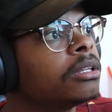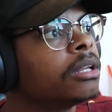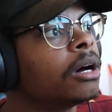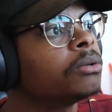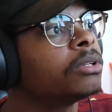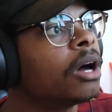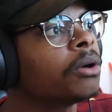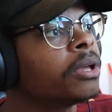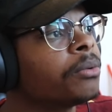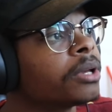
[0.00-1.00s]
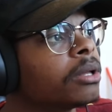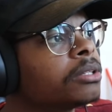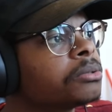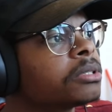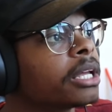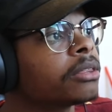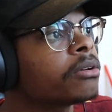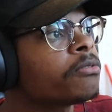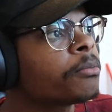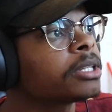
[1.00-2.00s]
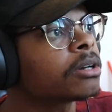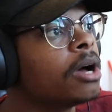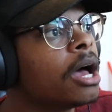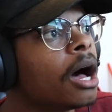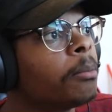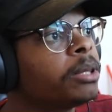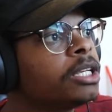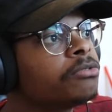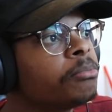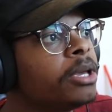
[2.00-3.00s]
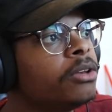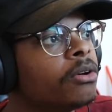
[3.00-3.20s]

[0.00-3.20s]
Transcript: oh, oh, here we go. This was like 34 minutes ago. Uh, please read,